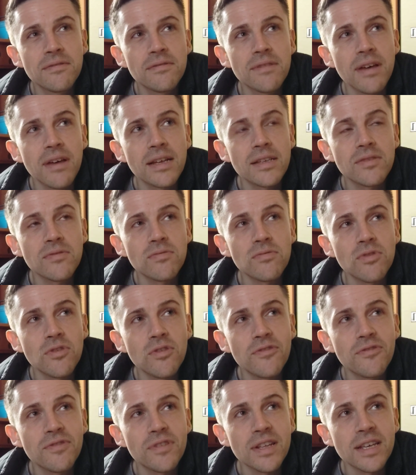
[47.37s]
that's
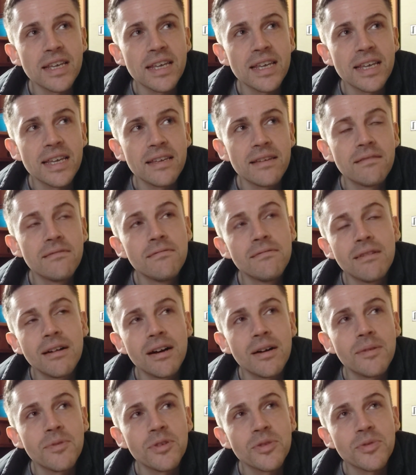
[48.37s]
roughly
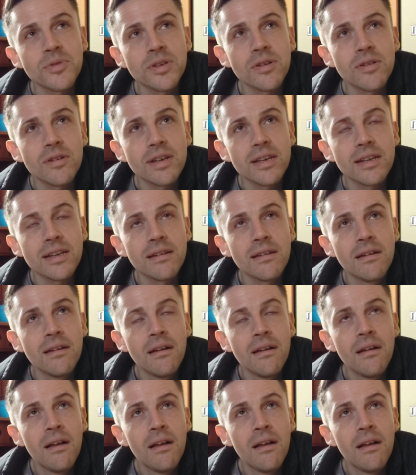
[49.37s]
how much we're talking.